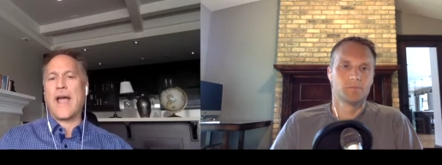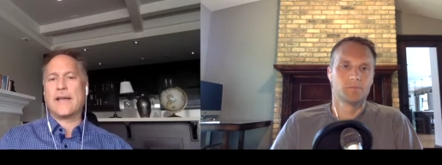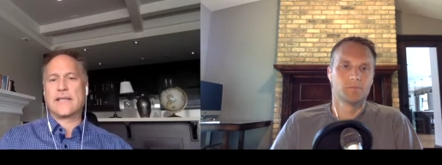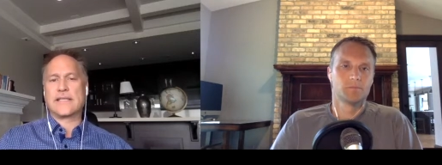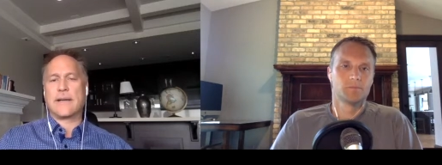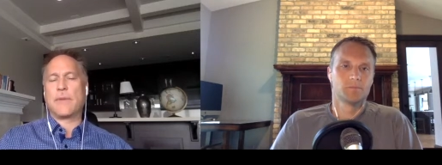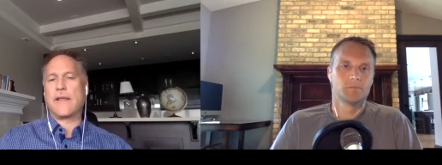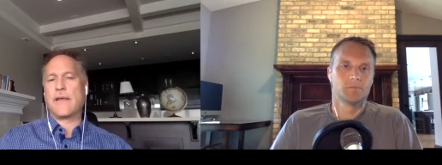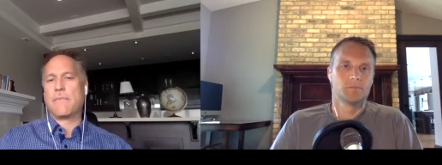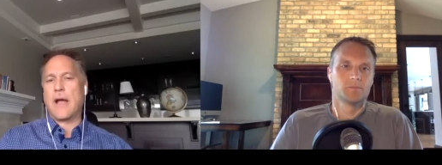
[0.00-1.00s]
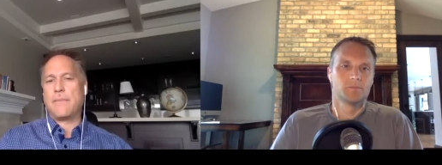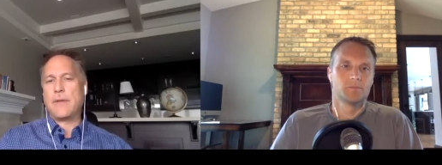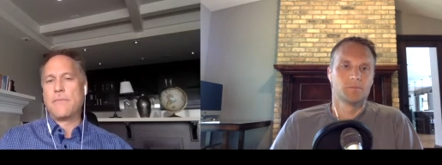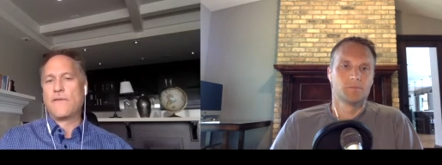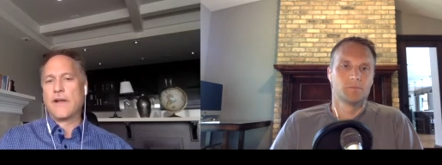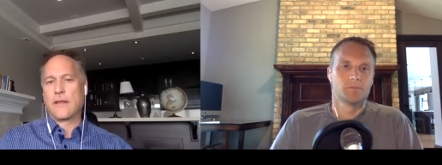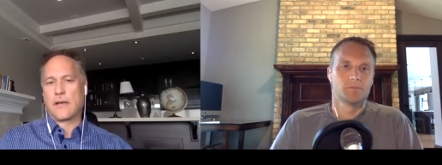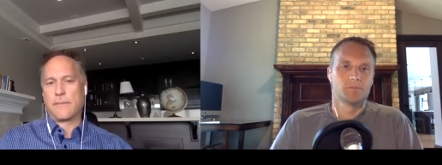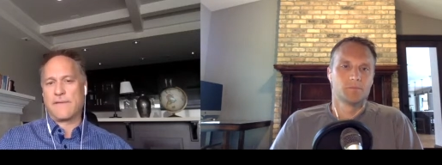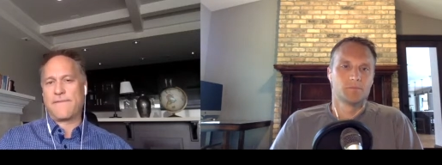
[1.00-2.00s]
Speaker 1: to somebody that might be moving a little bit
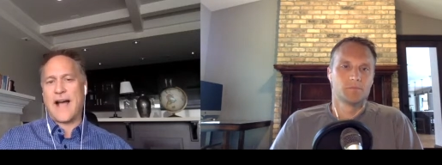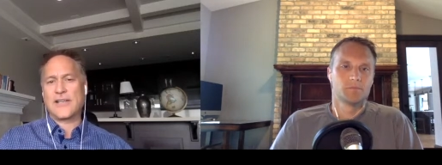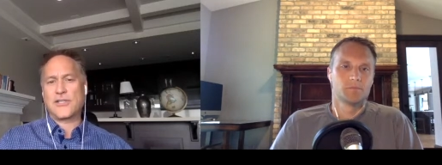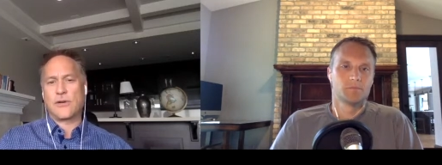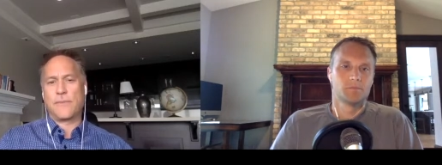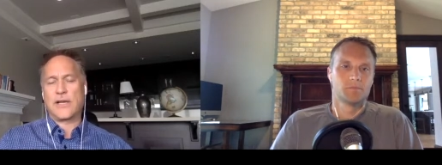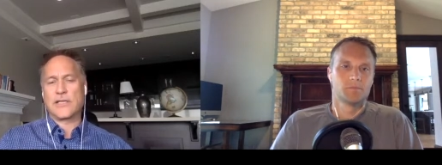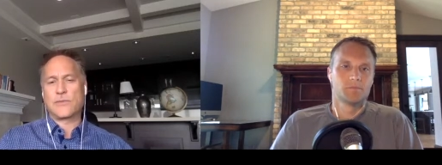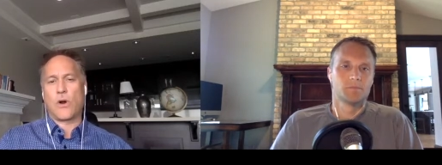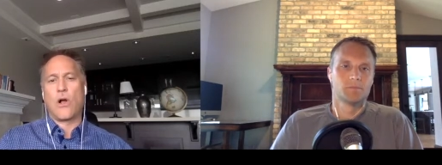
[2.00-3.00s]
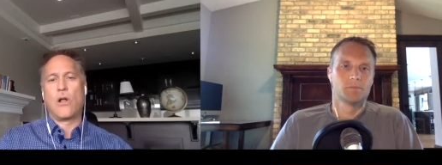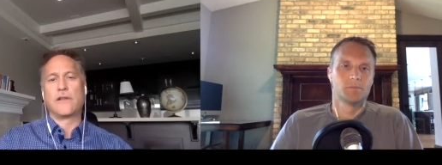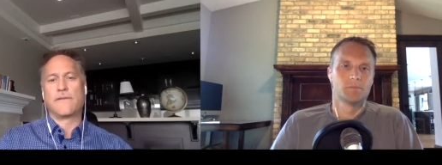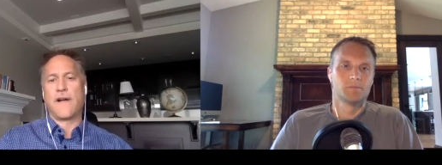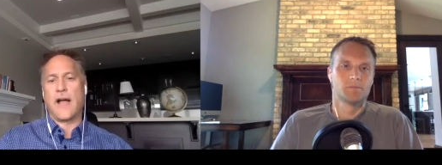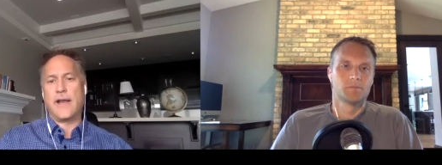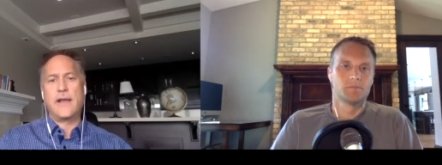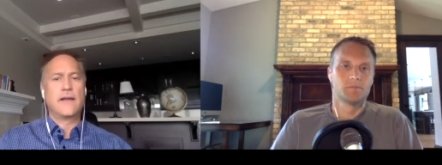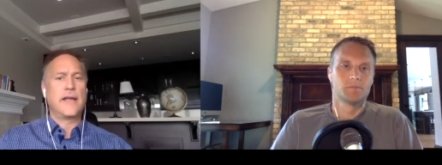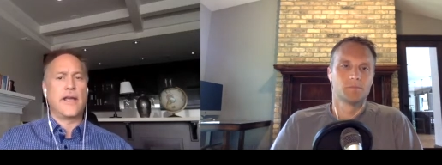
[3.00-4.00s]
faster because we're all divine in
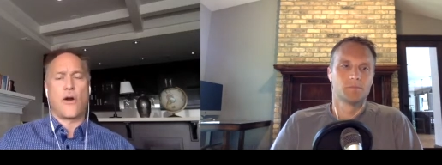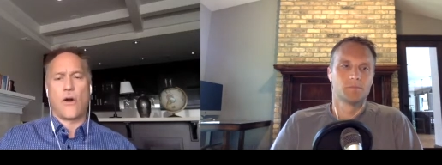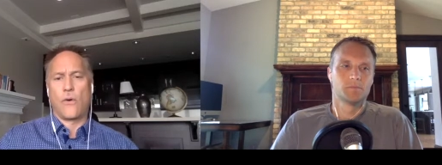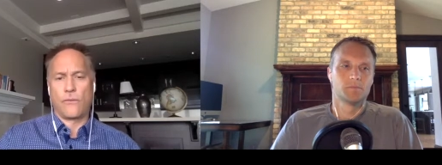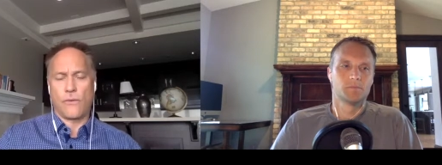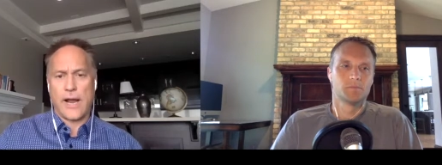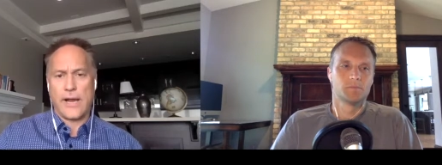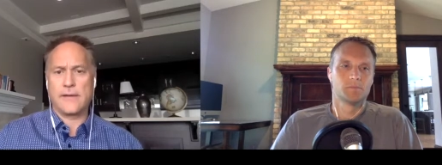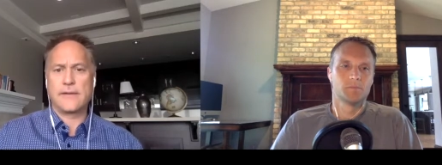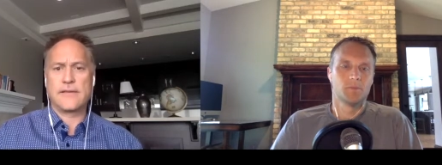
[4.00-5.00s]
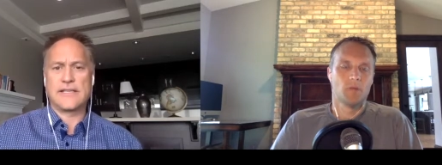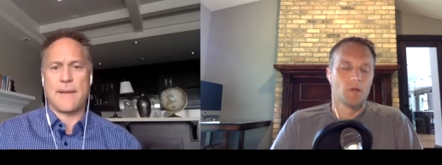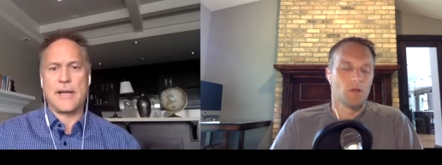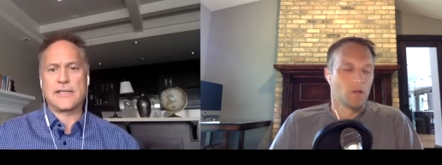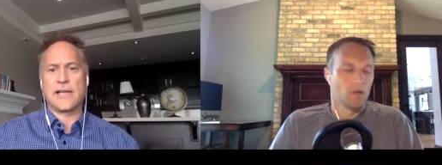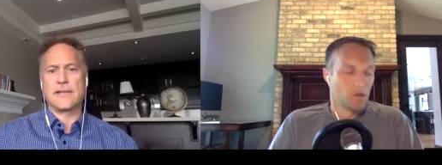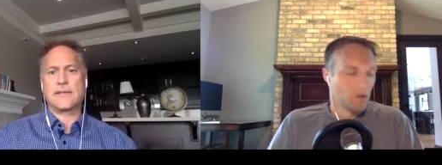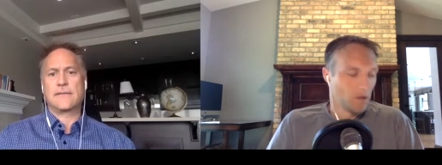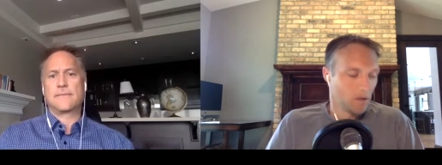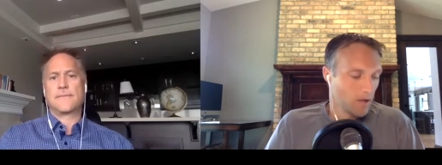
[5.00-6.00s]
our own right. Does that make sense?
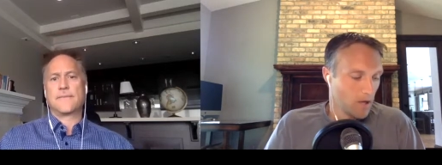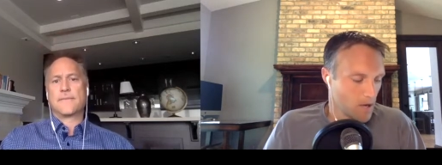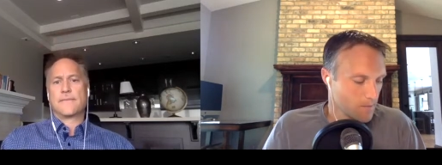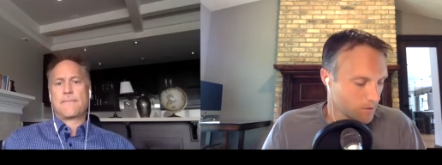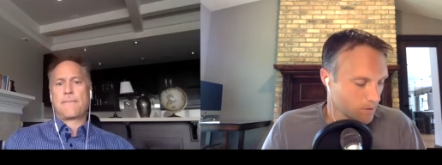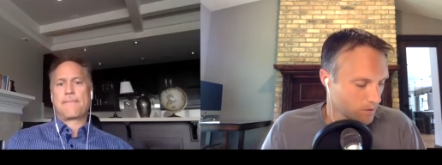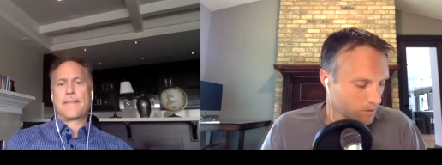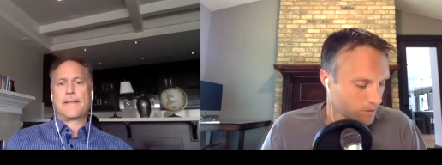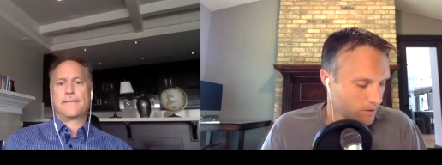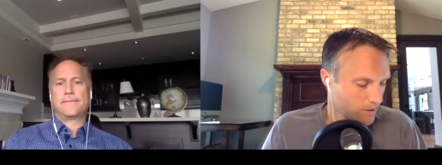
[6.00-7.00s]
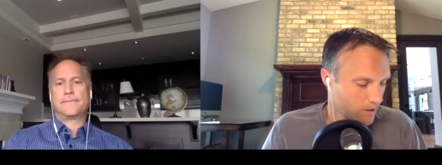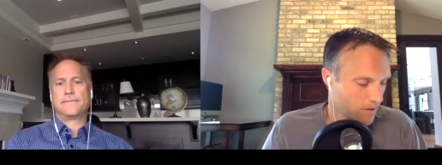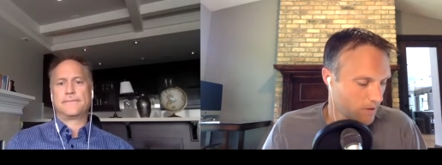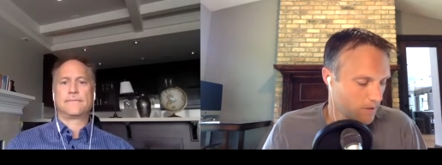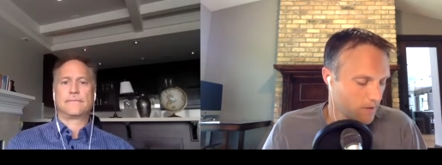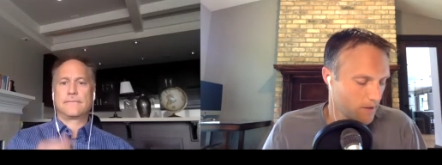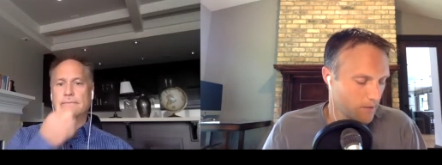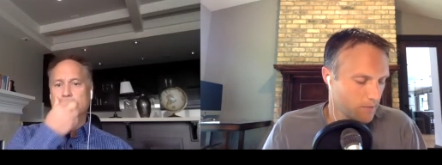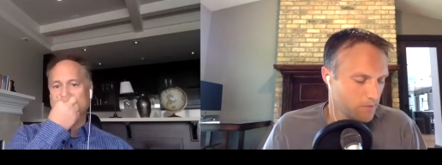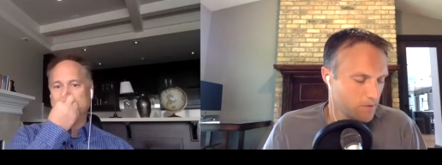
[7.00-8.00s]
Speaker 2: Yeah, absolutely, and and that
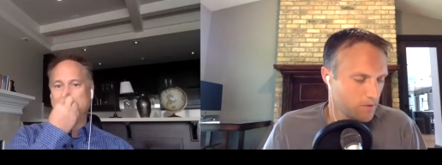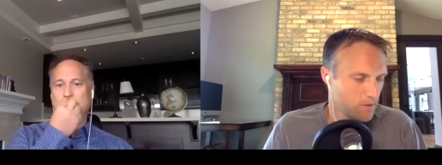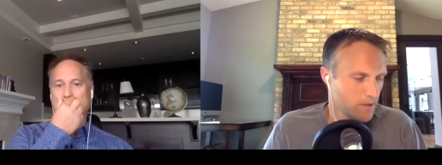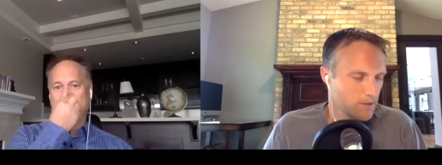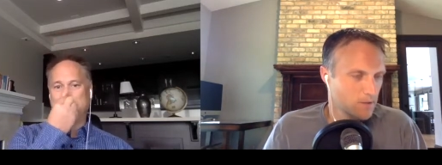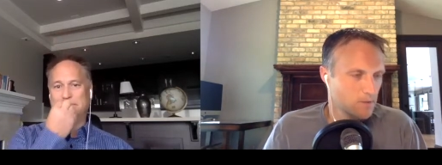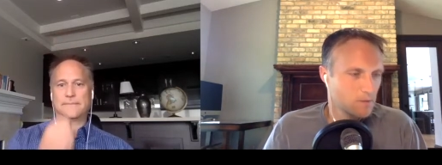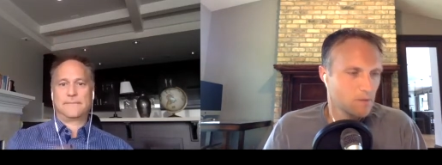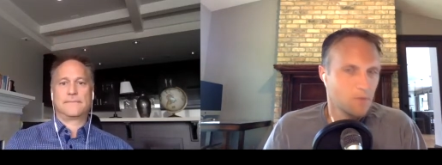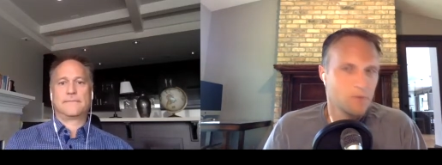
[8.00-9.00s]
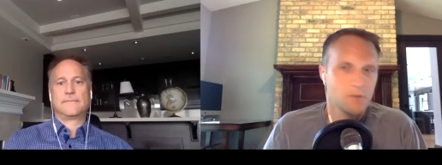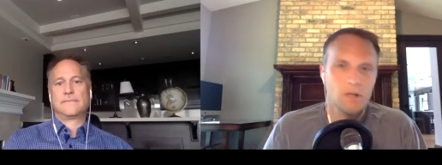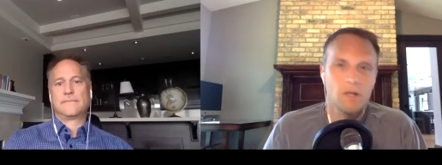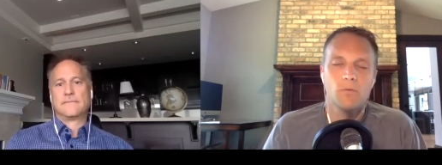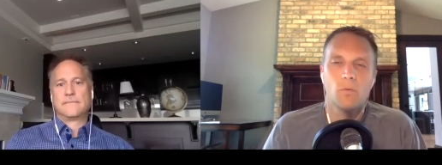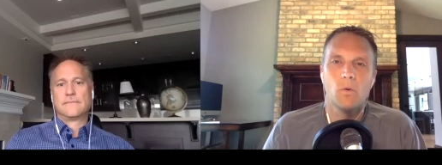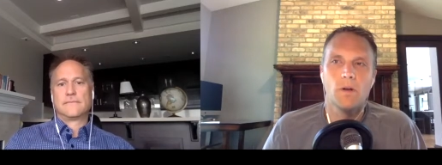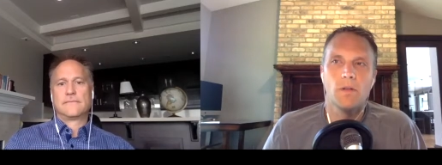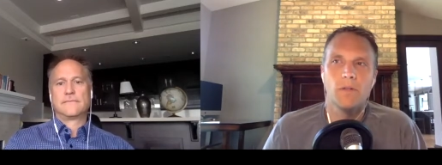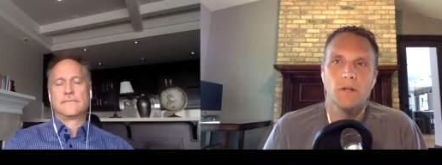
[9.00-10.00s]
you know that's that was kind of one of the
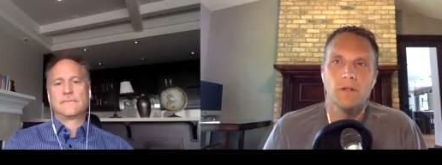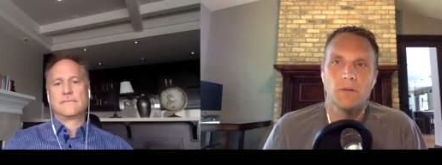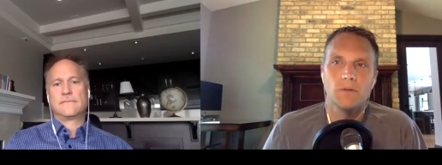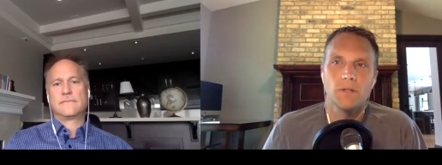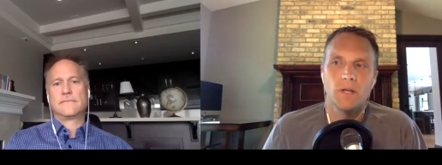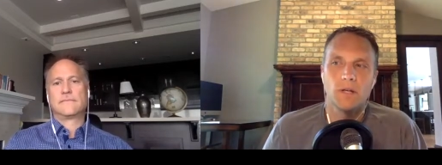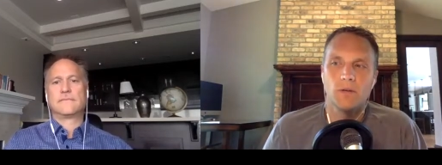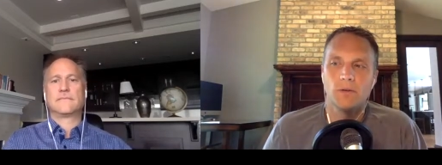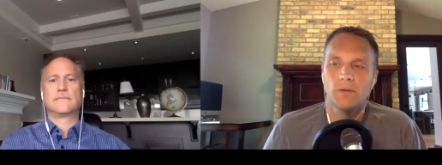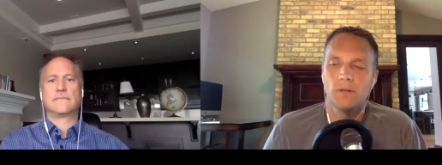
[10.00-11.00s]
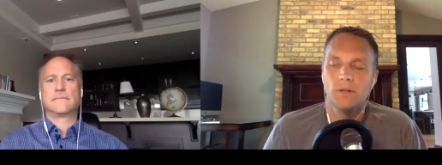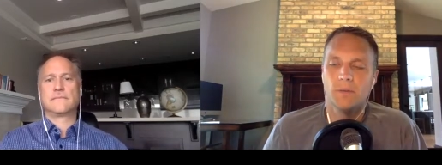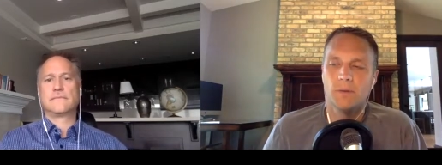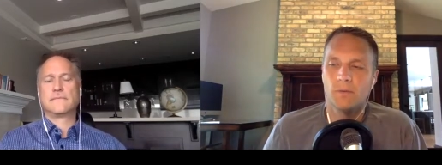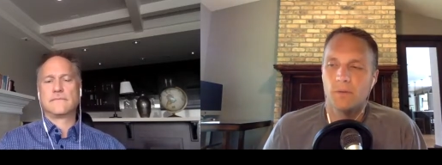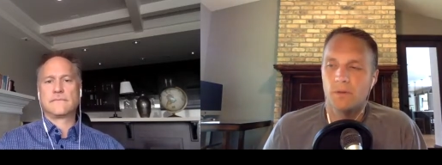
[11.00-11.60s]
things I was saying earlier. I mean, with the